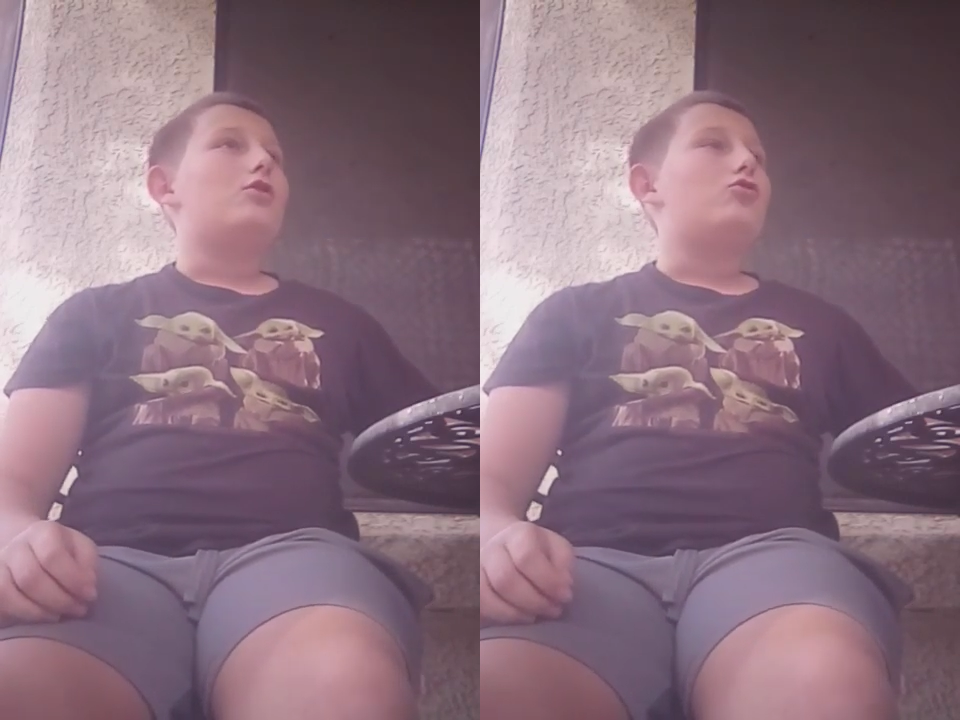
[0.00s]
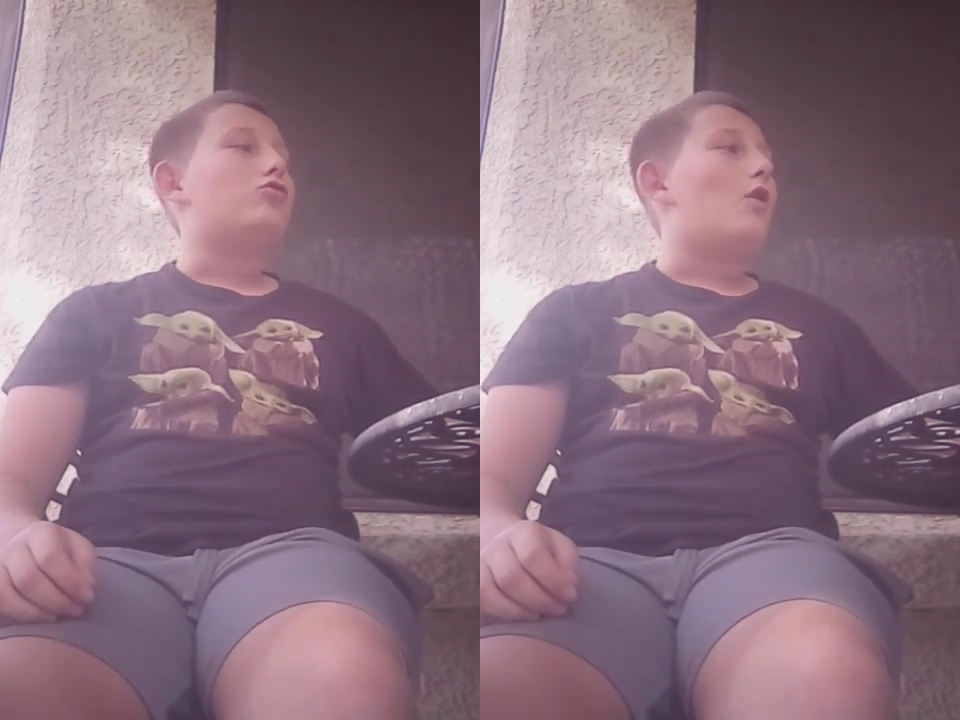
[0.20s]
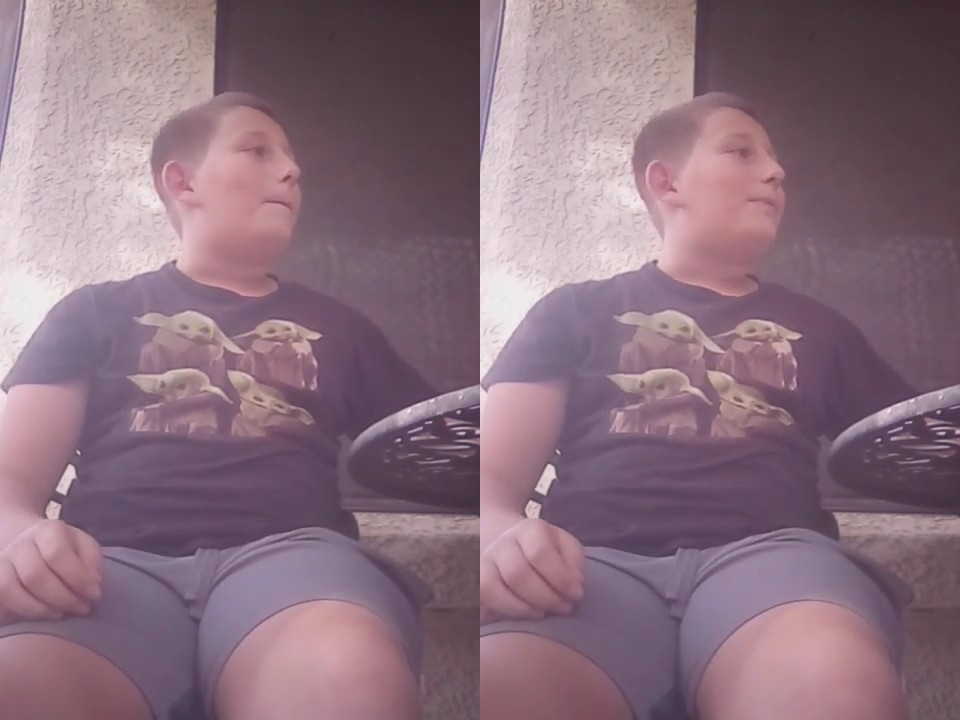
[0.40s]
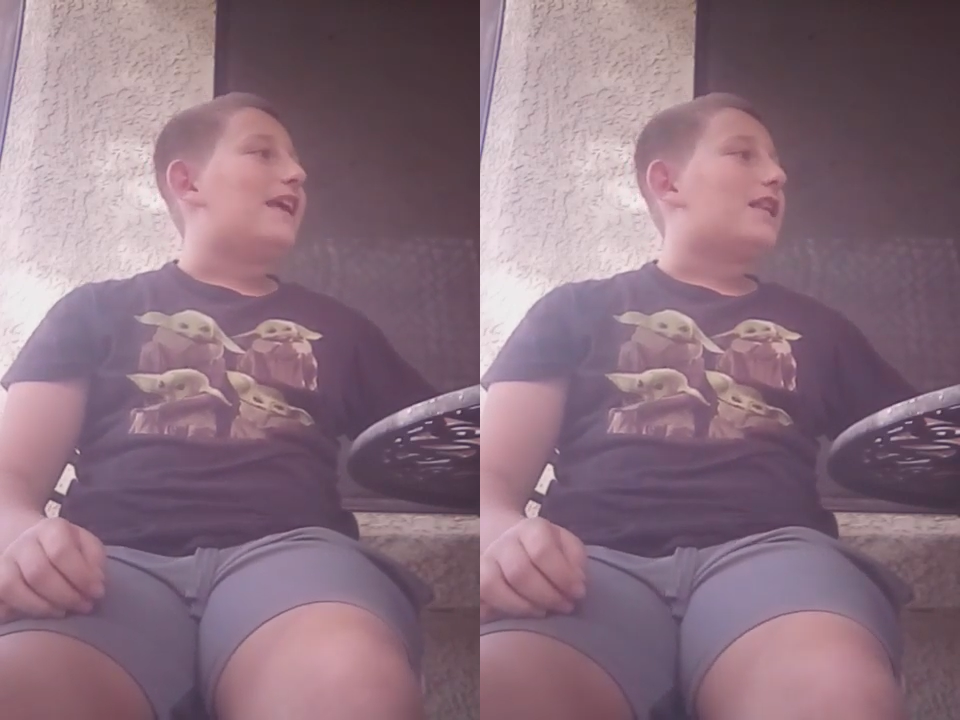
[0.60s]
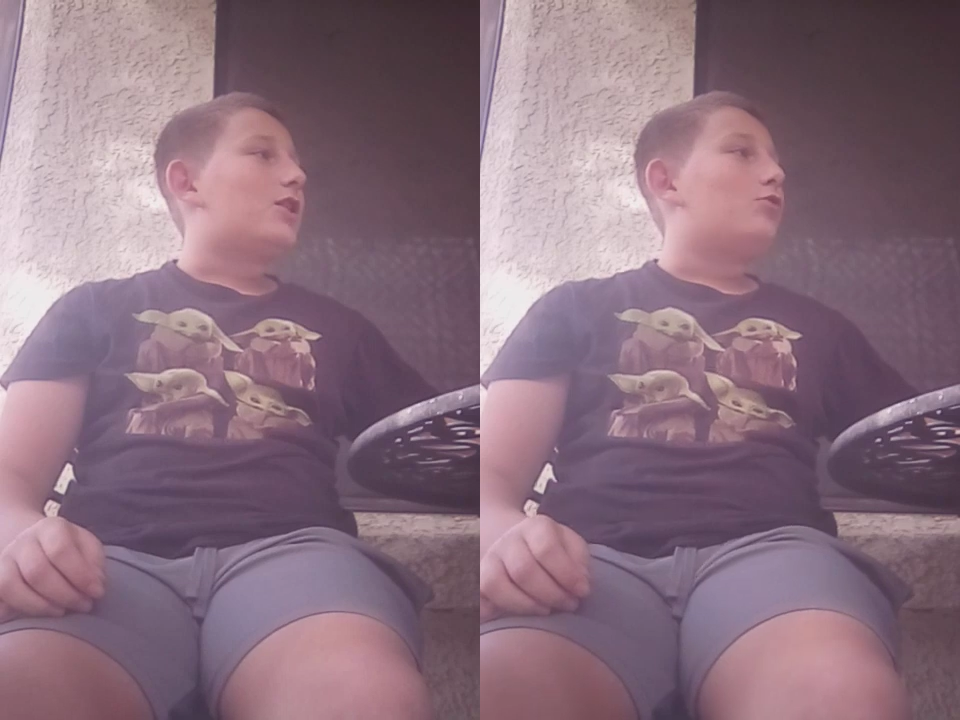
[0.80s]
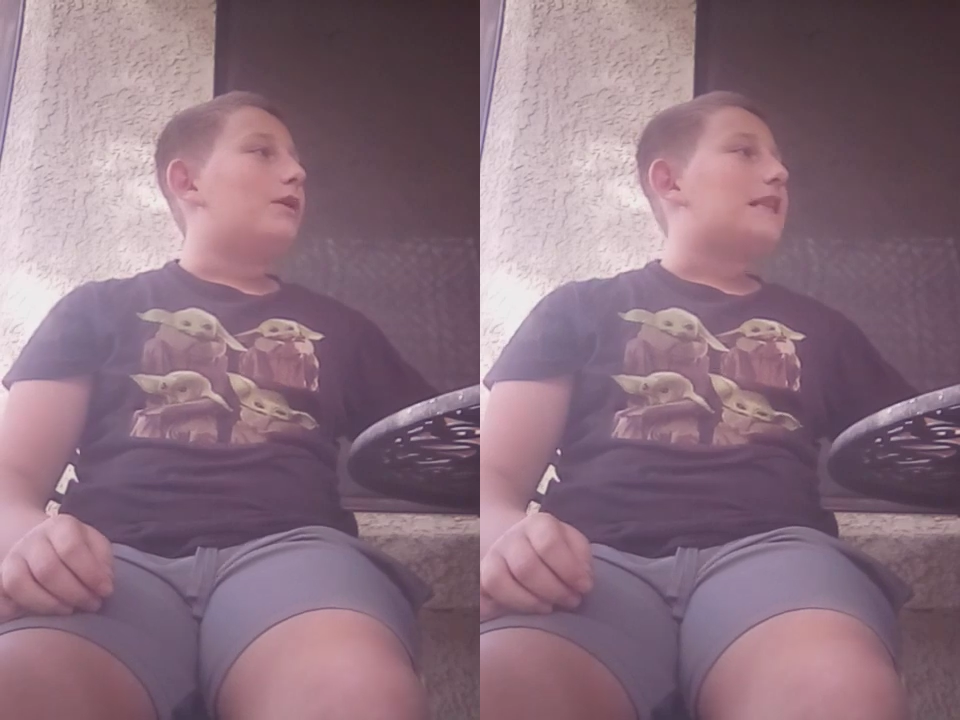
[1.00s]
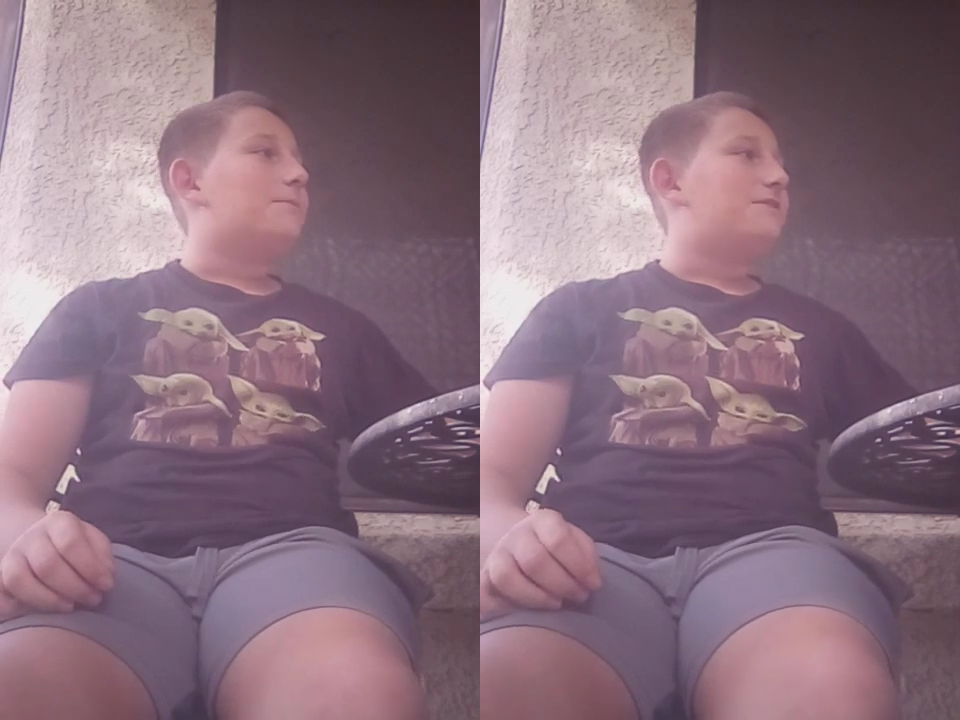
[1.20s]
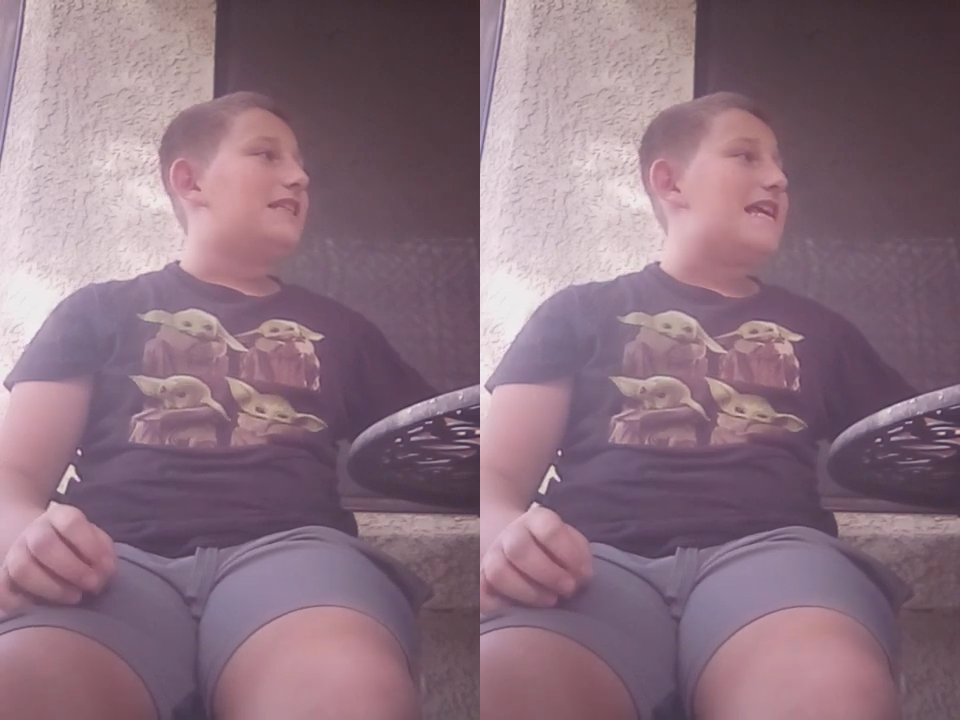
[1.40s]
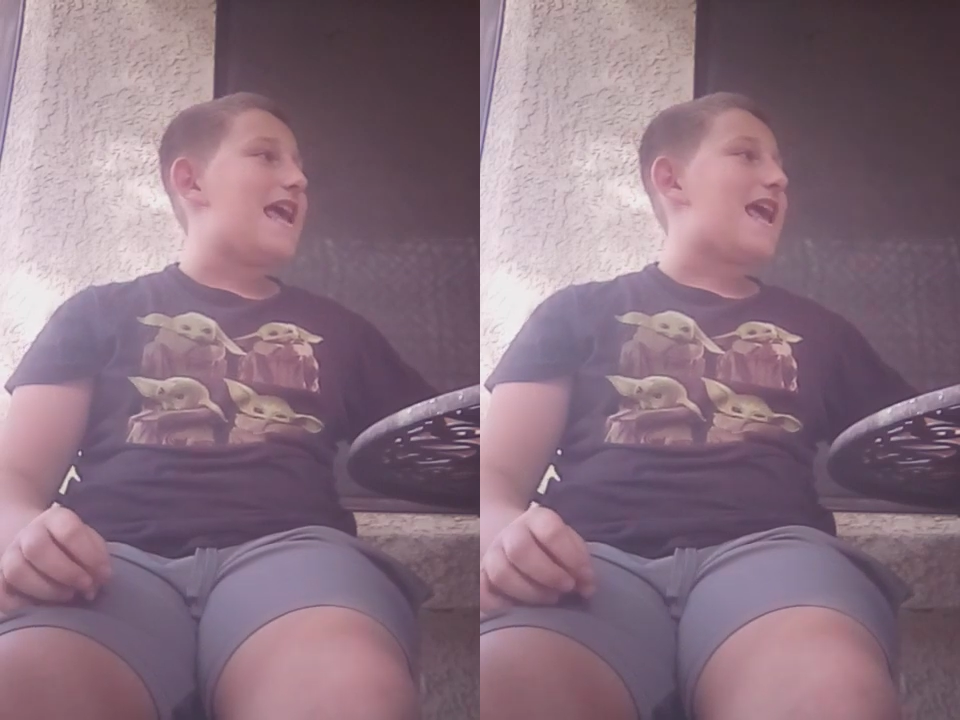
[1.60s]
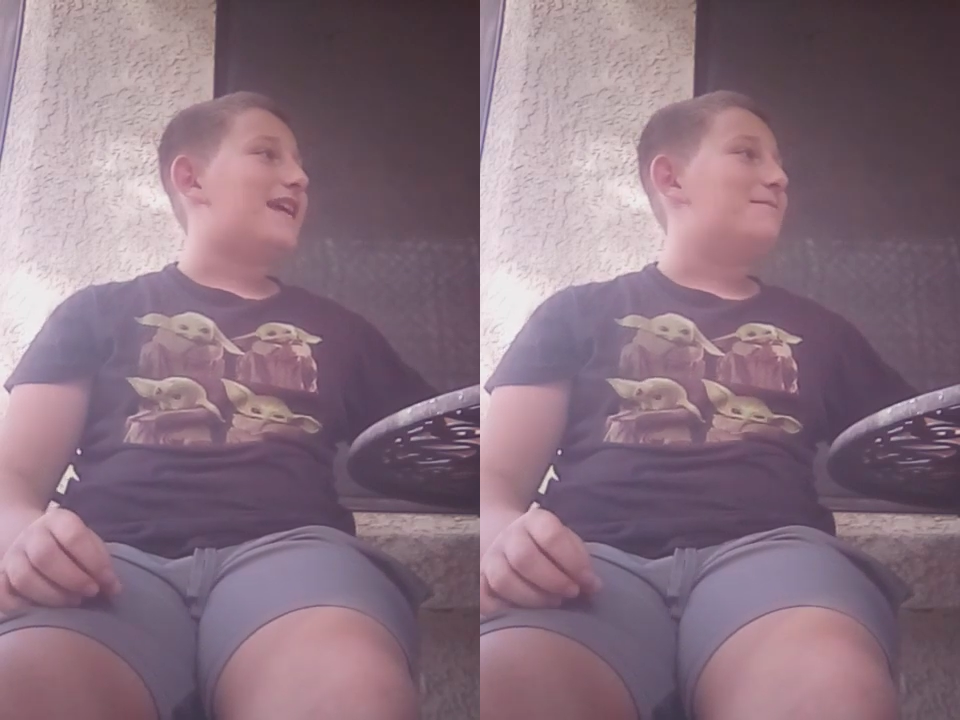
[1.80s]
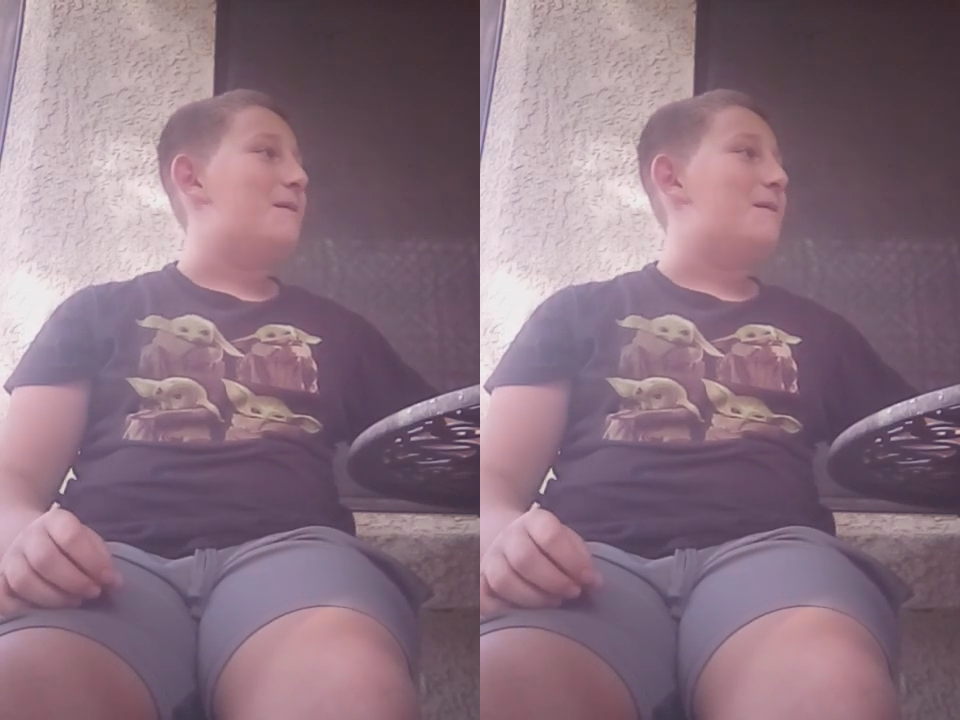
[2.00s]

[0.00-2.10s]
crumpets with some tea,